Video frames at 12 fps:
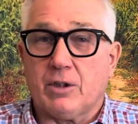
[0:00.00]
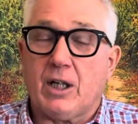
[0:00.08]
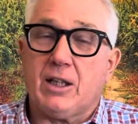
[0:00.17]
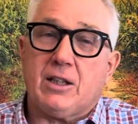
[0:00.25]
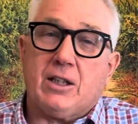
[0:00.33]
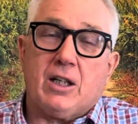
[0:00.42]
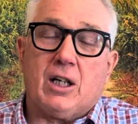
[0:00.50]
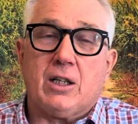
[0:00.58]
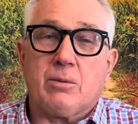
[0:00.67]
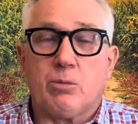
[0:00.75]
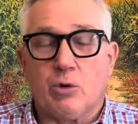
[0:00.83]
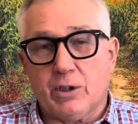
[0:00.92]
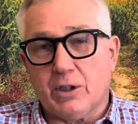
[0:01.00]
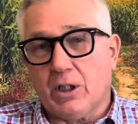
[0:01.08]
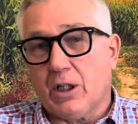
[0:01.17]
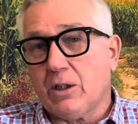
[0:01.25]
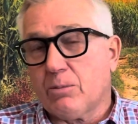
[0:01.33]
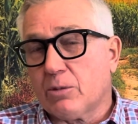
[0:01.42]

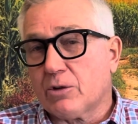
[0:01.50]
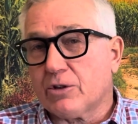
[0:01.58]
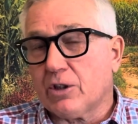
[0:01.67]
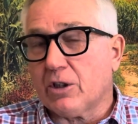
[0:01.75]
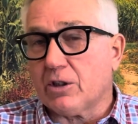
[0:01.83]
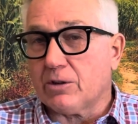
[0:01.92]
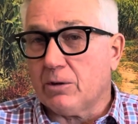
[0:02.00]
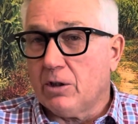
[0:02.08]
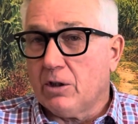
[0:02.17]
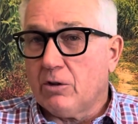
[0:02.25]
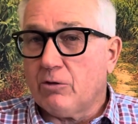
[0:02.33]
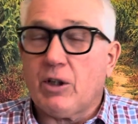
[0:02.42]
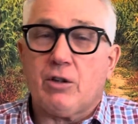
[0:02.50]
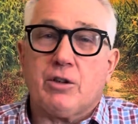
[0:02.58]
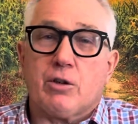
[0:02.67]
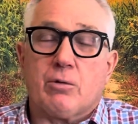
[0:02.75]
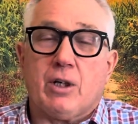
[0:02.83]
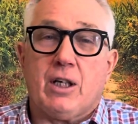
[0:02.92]
99.9%
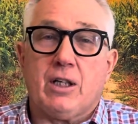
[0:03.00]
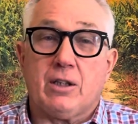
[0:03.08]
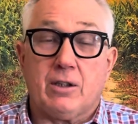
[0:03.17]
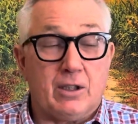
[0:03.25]
failure rate.